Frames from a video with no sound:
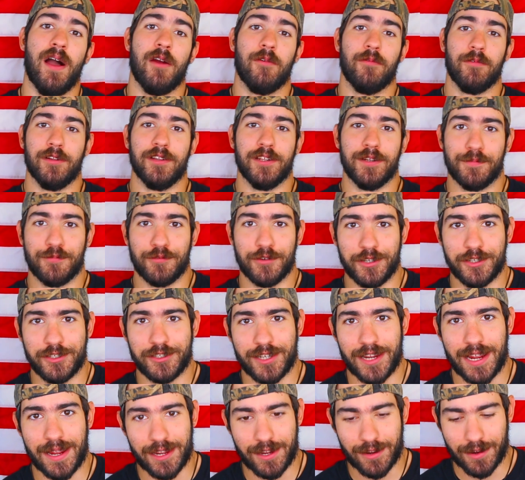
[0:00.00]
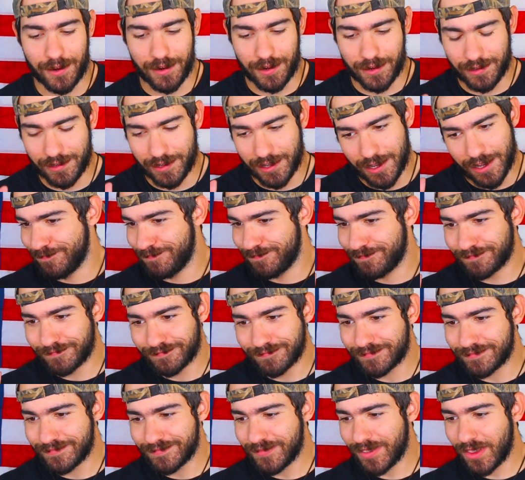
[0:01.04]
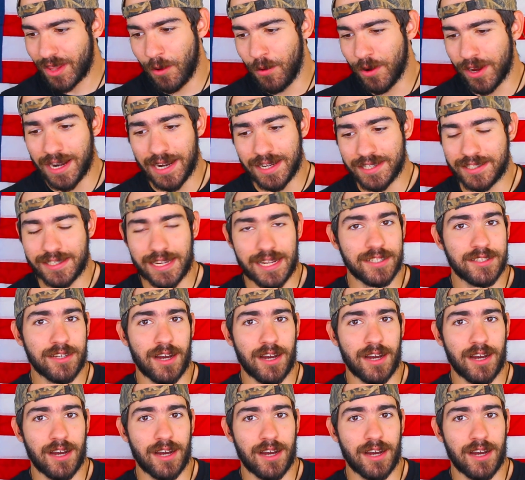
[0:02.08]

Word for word: I really appreciate y'all what can I say?